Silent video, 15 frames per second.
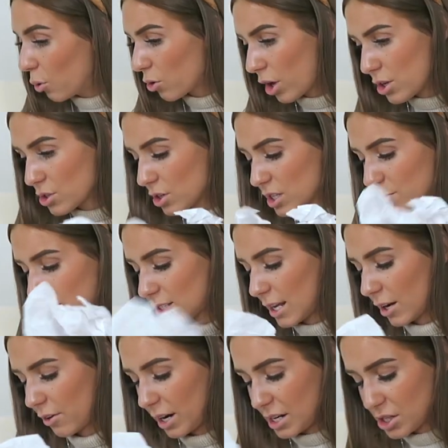are all those Christmas
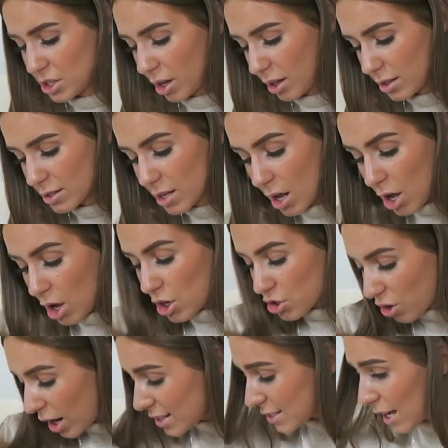decorations.
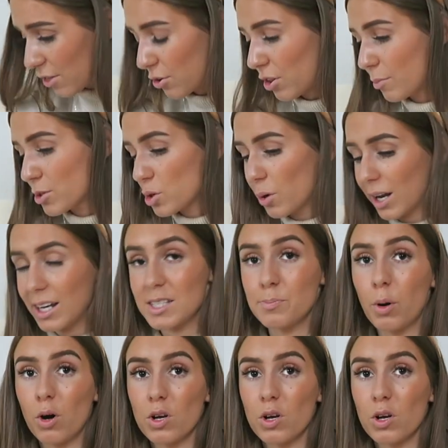Tried to get through them as quickly as